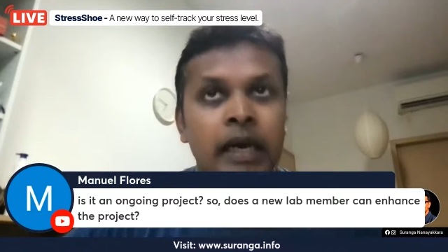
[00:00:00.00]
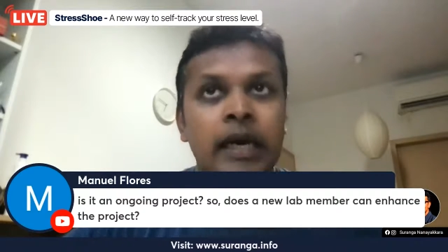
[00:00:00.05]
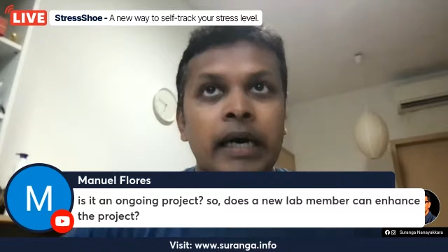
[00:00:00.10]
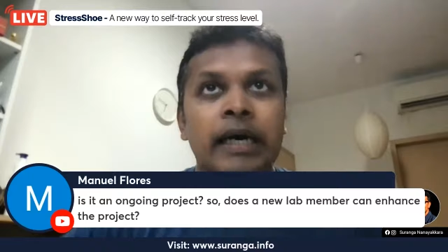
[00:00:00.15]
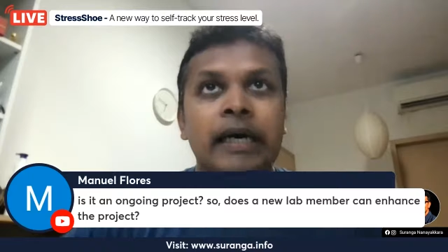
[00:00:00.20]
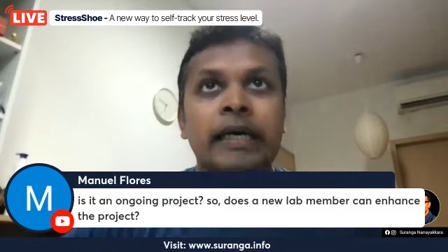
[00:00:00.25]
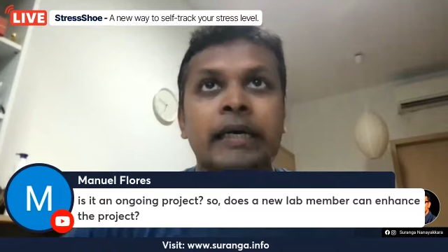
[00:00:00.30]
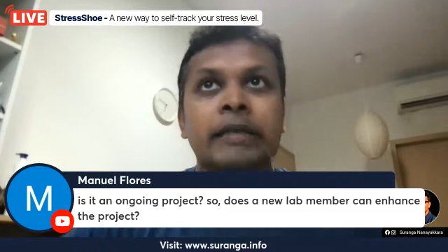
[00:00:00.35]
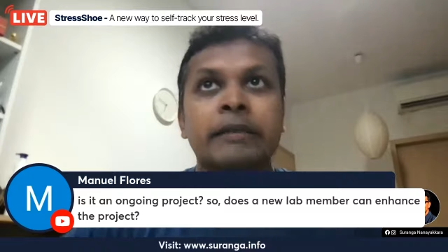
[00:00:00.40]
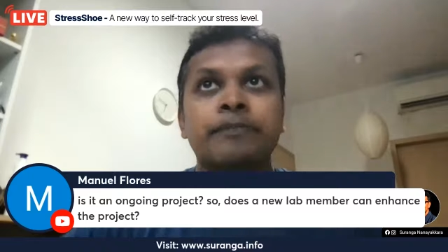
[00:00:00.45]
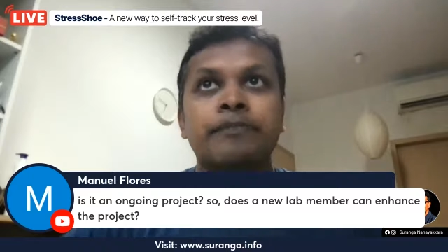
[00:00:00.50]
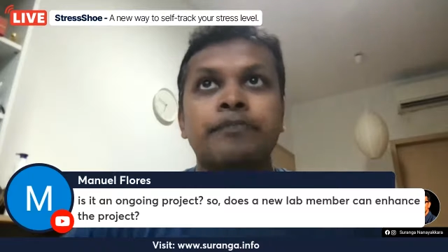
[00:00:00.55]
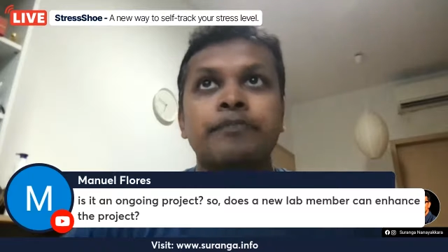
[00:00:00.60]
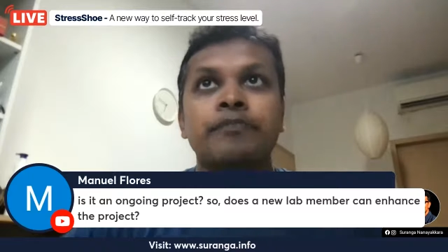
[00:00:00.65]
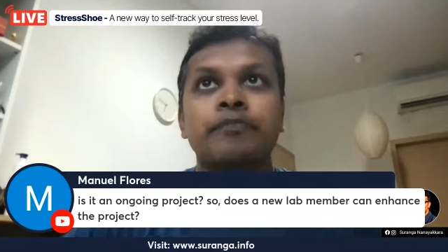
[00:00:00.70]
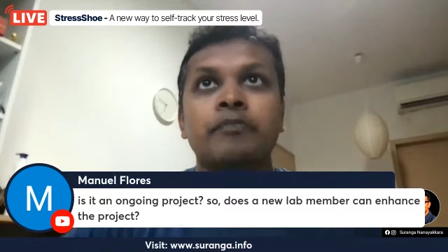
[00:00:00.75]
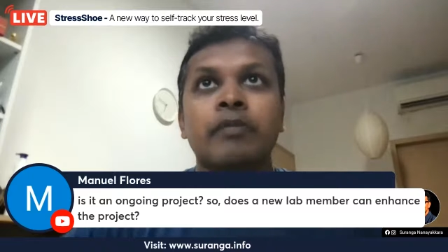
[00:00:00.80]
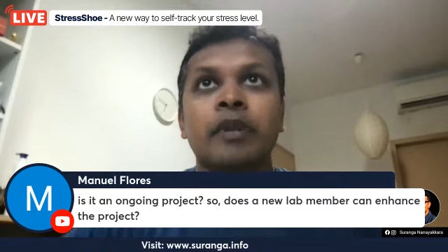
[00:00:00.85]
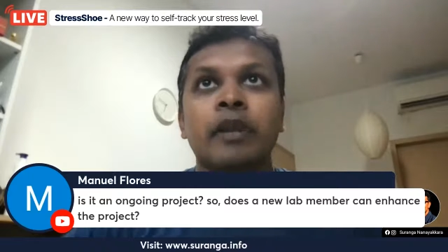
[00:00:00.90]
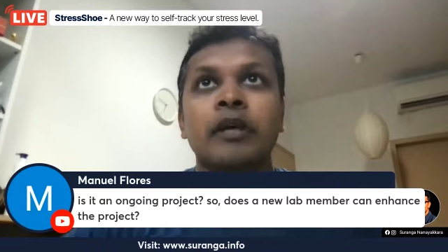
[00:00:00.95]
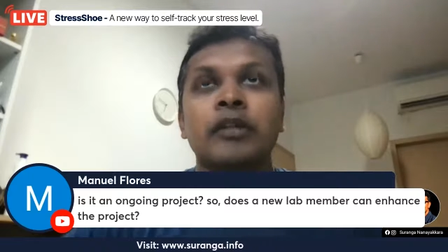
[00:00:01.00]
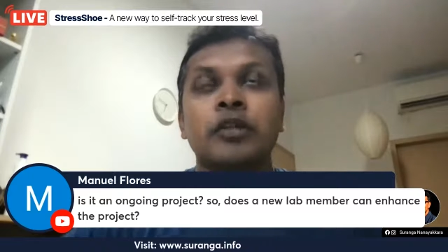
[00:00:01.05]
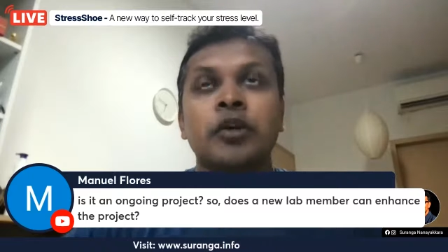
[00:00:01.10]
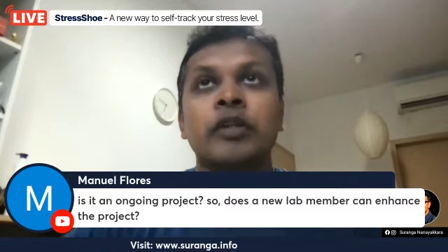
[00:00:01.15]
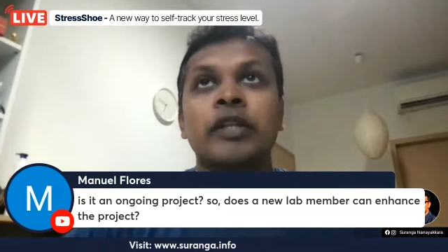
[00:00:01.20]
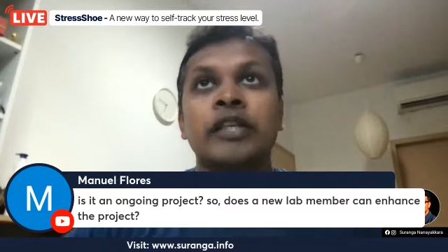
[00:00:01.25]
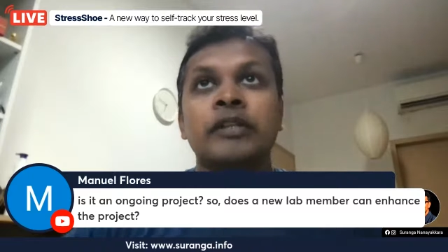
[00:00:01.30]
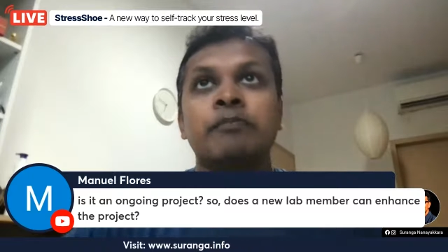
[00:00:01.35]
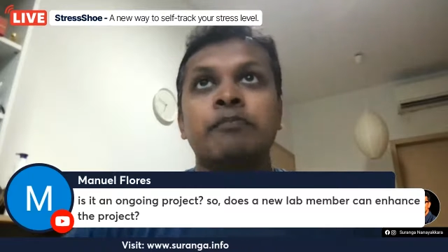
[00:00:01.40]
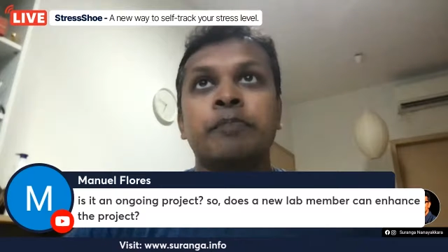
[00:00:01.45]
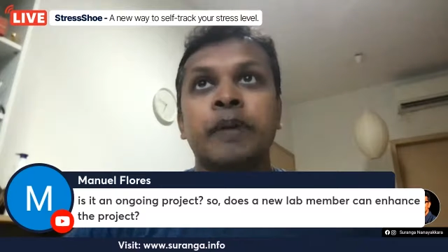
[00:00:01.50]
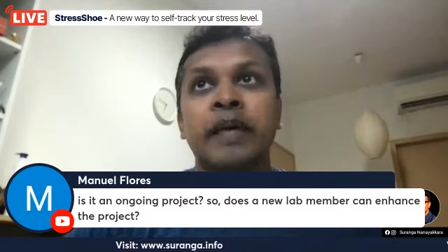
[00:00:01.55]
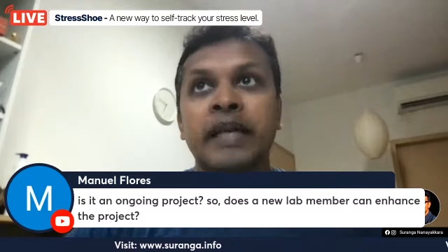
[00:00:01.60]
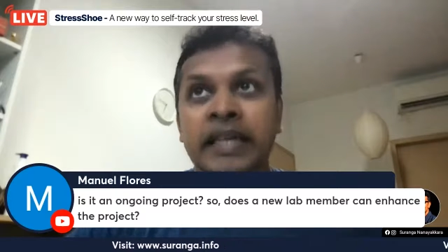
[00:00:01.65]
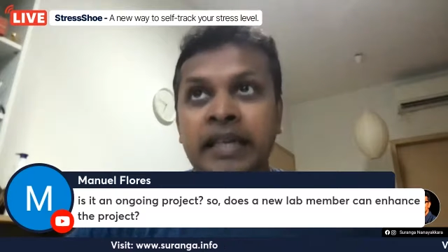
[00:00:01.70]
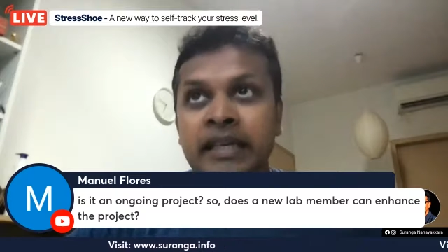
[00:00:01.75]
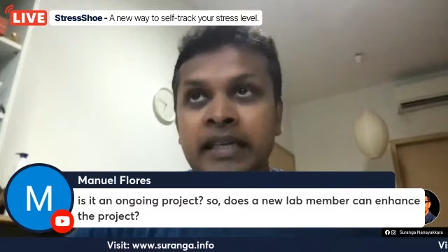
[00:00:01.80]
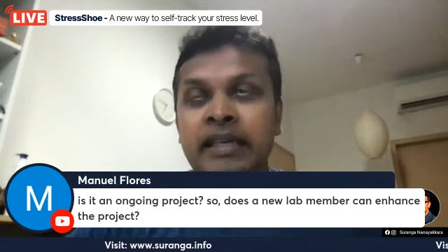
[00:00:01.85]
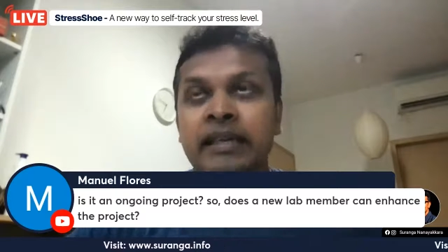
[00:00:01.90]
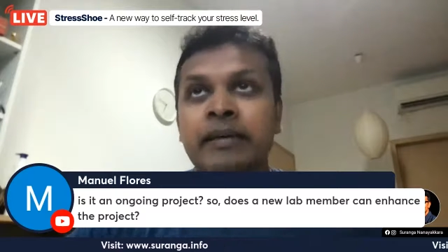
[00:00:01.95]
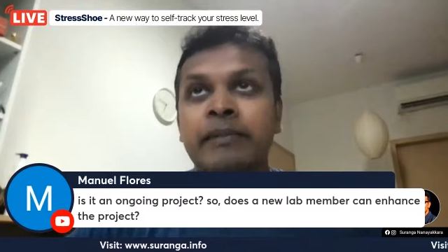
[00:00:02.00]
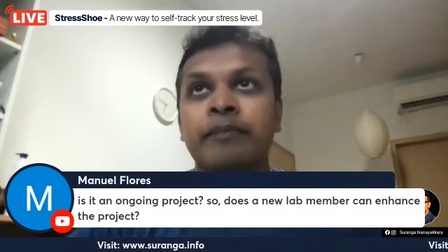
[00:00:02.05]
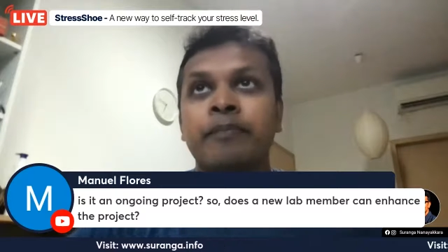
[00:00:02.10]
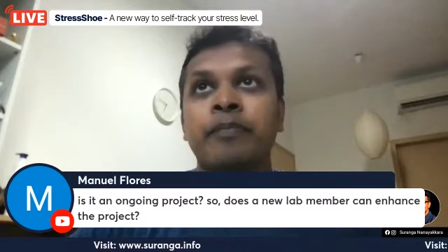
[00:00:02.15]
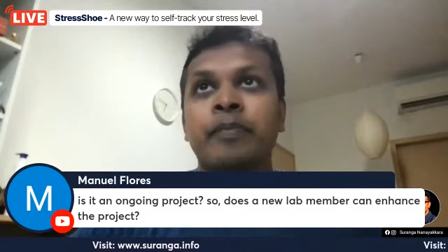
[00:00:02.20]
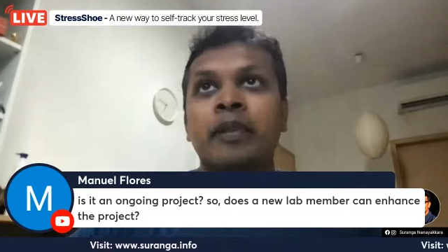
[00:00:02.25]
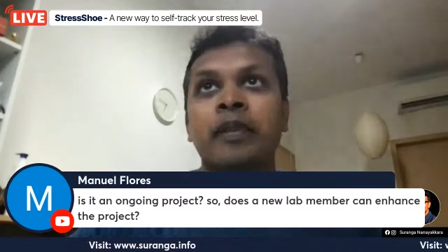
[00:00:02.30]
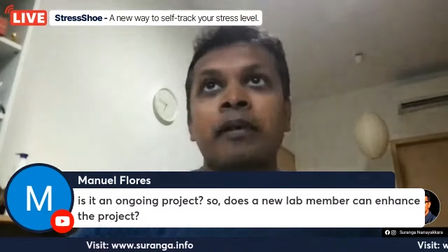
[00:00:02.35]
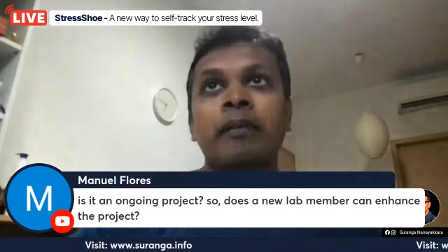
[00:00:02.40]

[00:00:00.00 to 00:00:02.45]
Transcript: Uh, so this particular